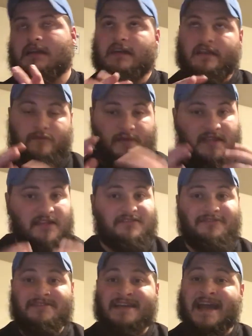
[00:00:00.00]
If we can
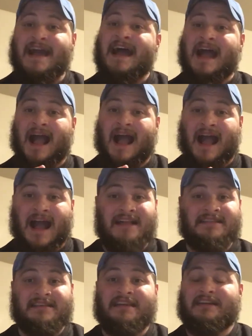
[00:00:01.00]
do that, I
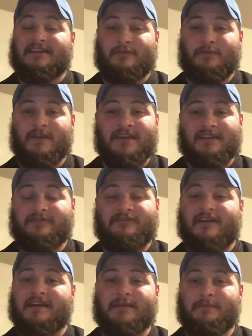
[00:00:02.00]
think we can
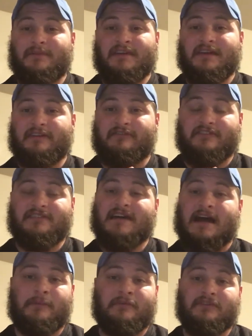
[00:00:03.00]
fucking be a
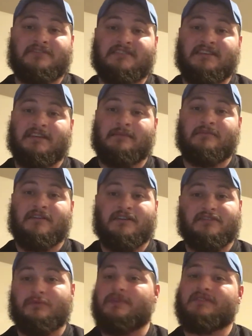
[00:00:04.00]
phenomenal team
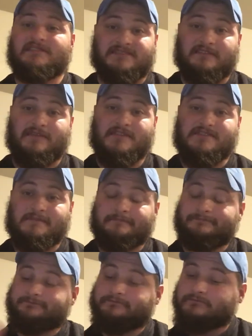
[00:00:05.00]
to win this division.
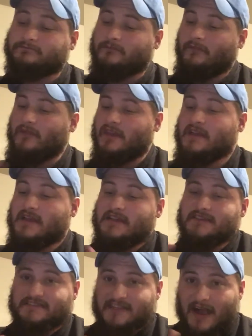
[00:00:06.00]

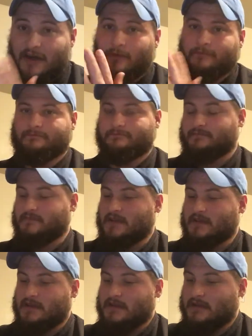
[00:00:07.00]
So,
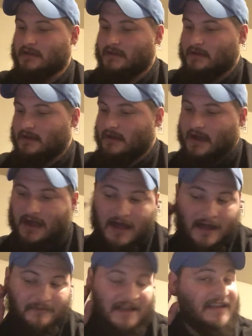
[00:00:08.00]

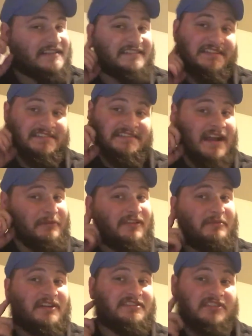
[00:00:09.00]
like I said, there's not
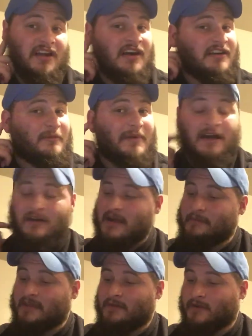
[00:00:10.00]
really much to talk about.
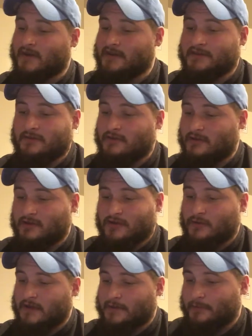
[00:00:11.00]
I mean, we're going to do a little
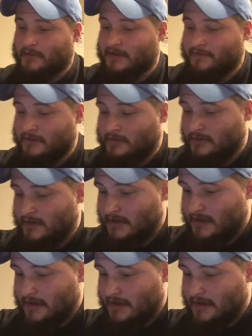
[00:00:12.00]
quick preview.